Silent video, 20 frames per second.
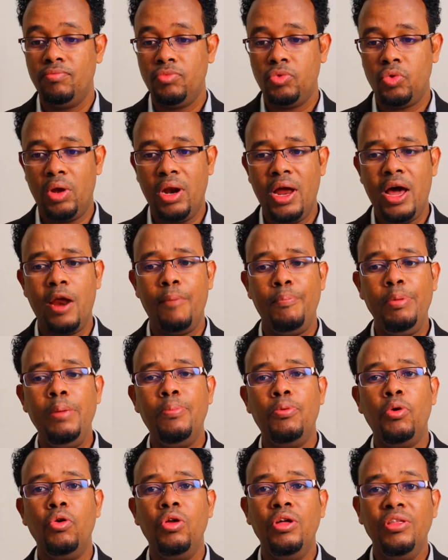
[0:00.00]
To a lot of
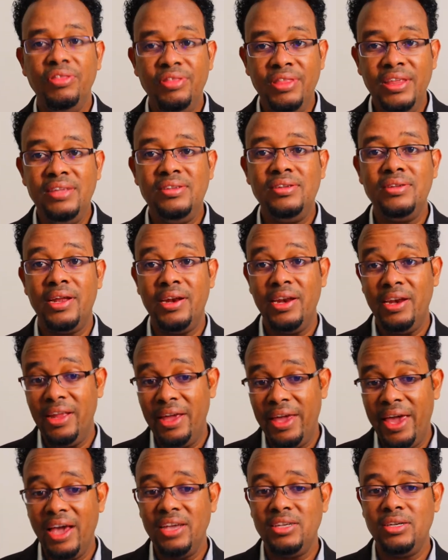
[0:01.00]
people, this is an
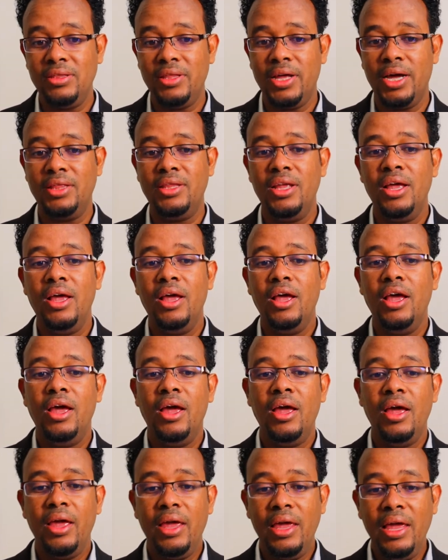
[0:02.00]
indication that
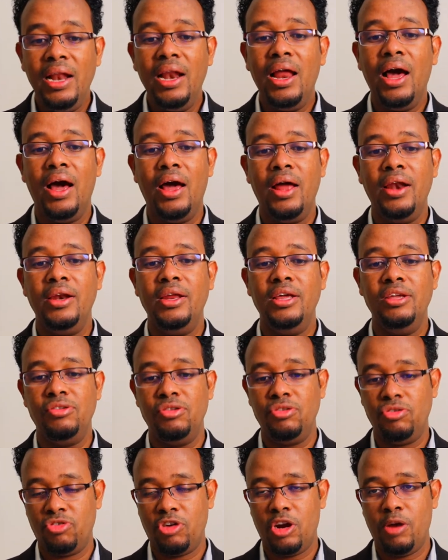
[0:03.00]
Ilhan is
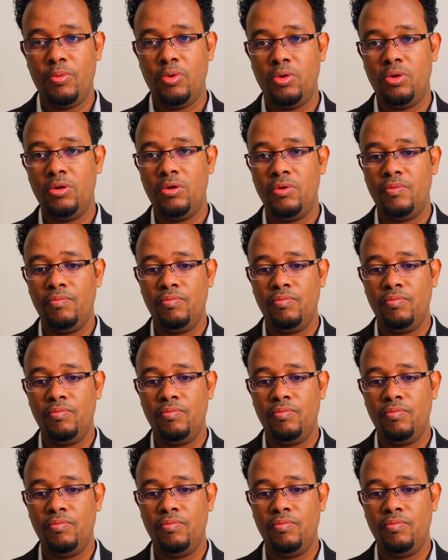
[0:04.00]
in trouble.